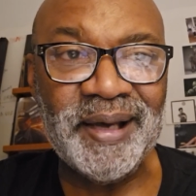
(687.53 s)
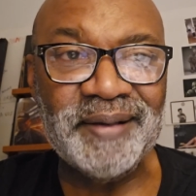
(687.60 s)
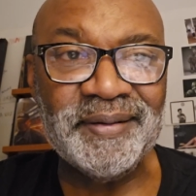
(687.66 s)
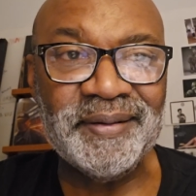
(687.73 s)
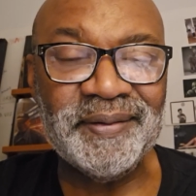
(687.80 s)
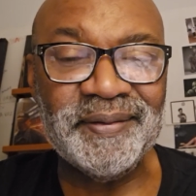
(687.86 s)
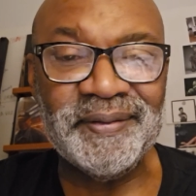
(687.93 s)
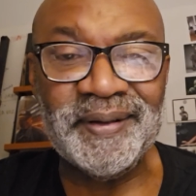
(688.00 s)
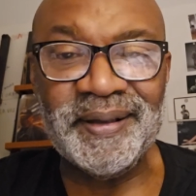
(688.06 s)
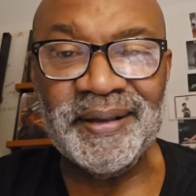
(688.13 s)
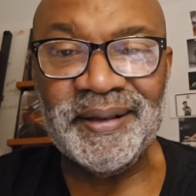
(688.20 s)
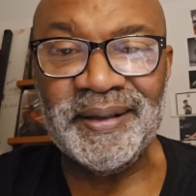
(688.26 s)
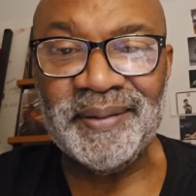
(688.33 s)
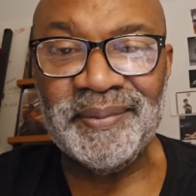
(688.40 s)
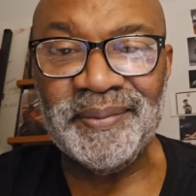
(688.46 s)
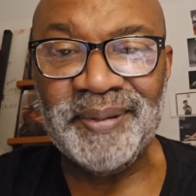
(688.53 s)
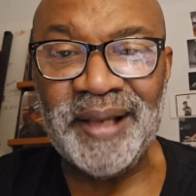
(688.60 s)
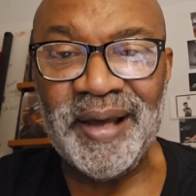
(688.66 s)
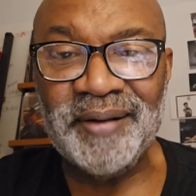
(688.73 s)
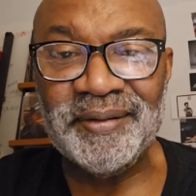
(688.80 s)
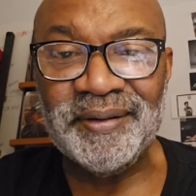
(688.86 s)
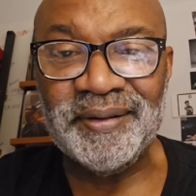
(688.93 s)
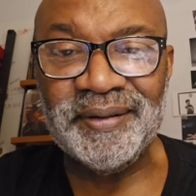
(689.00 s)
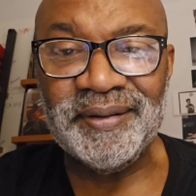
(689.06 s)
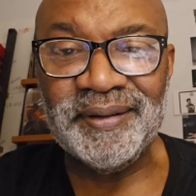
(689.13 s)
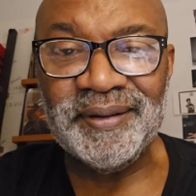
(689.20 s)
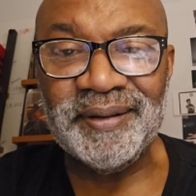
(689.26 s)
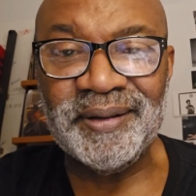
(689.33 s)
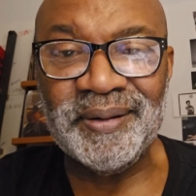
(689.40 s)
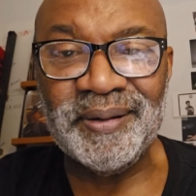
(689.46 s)
lots of
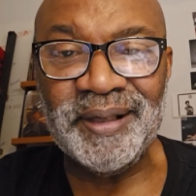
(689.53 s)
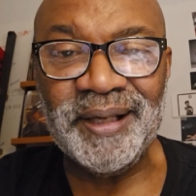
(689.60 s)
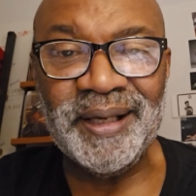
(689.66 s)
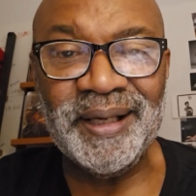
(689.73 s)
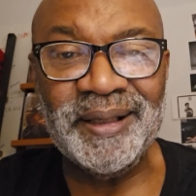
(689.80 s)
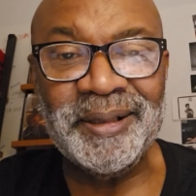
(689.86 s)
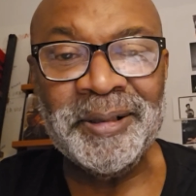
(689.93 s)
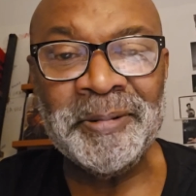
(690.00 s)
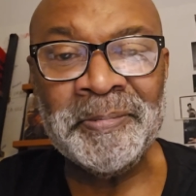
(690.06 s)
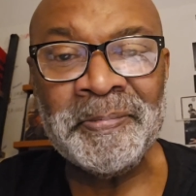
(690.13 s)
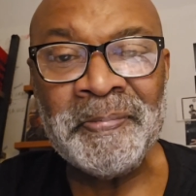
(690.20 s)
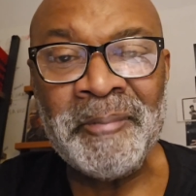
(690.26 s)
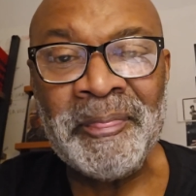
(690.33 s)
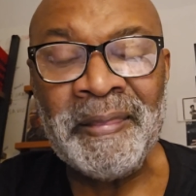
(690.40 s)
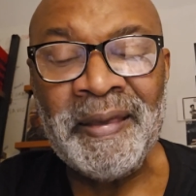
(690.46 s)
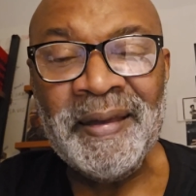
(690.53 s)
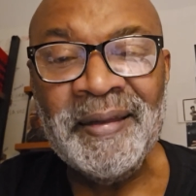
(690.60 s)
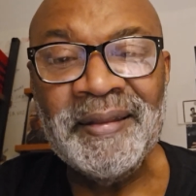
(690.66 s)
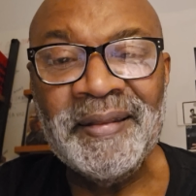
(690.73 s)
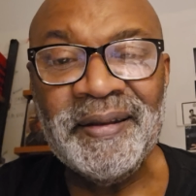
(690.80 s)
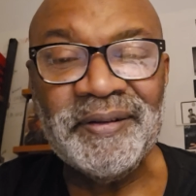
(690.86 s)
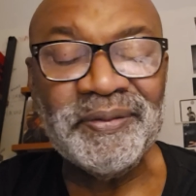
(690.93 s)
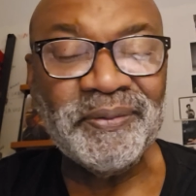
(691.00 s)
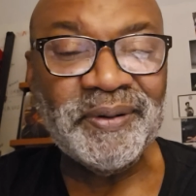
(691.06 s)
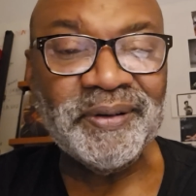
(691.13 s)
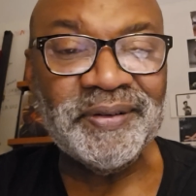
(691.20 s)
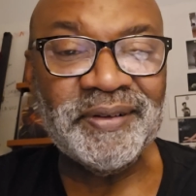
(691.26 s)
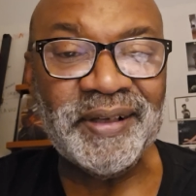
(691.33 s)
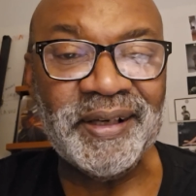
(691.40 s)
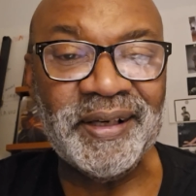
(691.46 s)
blouses and cocaine. This
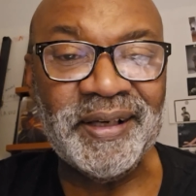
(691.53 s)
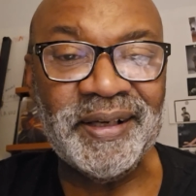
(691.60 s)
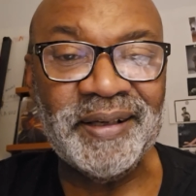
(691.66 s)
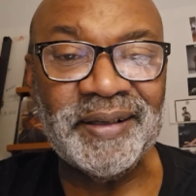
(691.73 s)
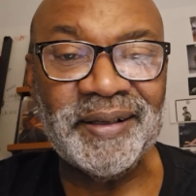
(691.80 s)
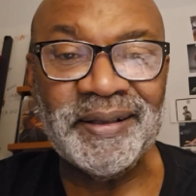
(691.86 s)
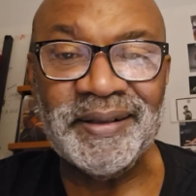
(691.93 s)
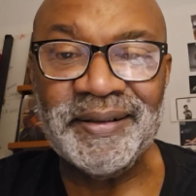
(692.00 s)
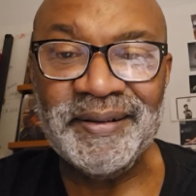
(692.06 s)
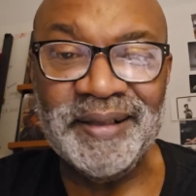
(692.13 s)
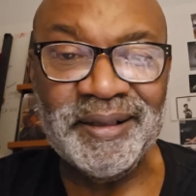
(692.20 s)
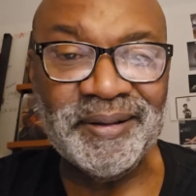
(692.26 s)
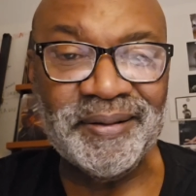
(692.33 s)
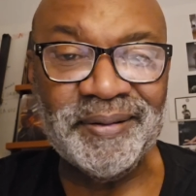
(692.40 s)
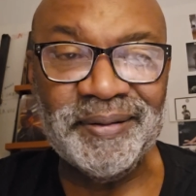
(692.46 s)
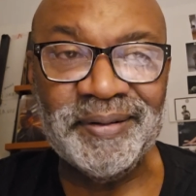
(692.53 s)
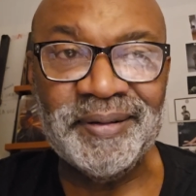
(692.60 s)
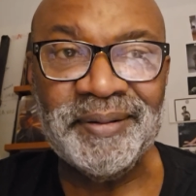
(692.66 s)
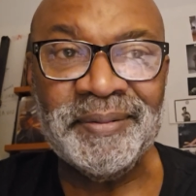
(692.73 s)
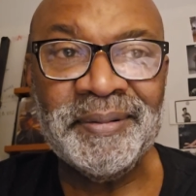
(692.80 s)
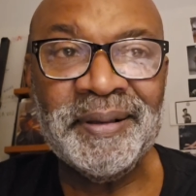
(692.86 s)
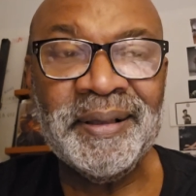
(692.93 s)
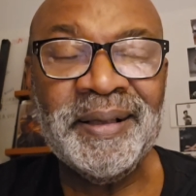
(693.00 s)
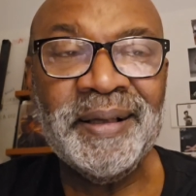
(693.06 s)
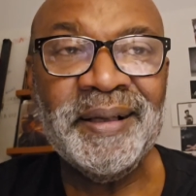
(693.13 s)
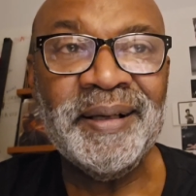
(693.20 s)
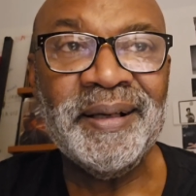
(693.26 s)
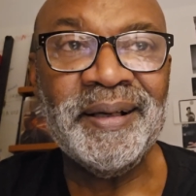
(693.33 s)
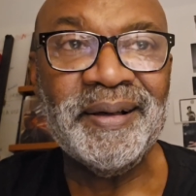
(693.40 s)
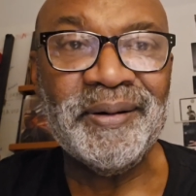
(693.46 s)
was sneakers,
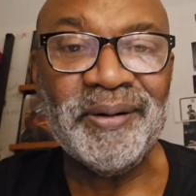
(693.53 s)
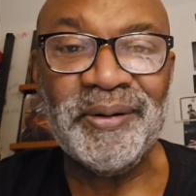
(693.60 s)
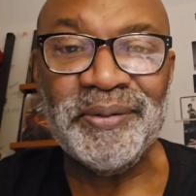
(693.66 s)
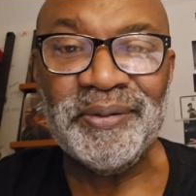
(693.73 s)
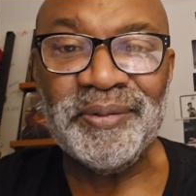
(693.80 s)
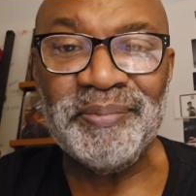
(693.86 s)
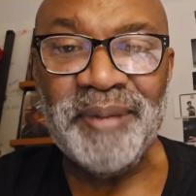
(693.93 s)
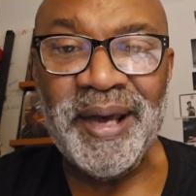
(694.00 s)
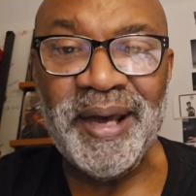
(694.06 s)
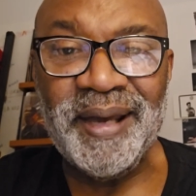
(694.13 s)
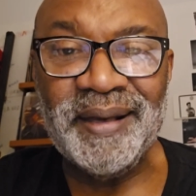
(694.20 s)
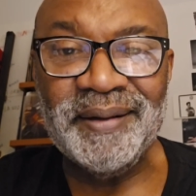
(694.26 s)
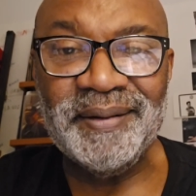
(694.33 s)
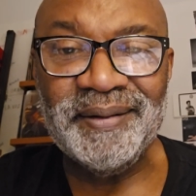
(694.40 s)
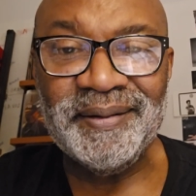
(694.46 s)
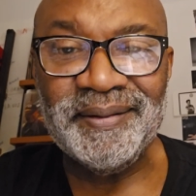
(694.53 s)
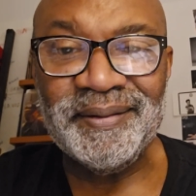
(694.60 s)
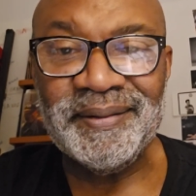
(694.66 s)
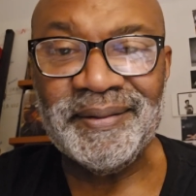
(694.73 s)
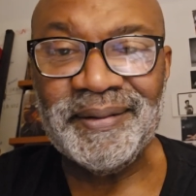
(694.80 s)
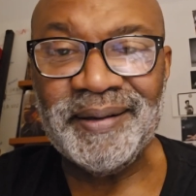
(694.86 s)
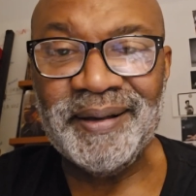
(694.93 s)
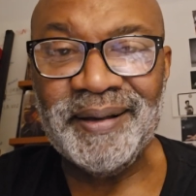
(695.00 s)
girls with bangs,